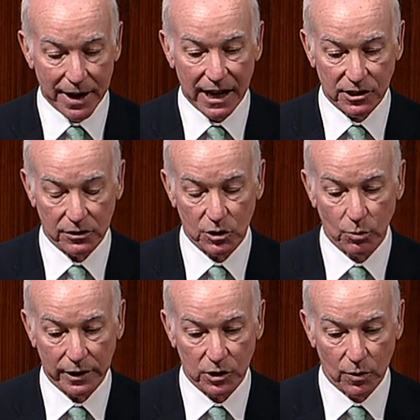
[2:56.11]
passing the
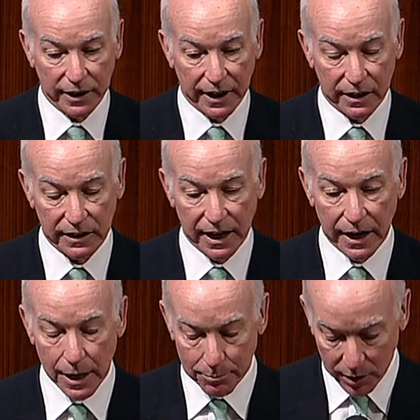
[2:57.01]
2020
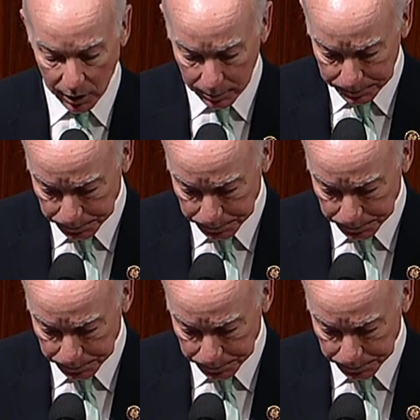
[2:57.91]
NDAA bill.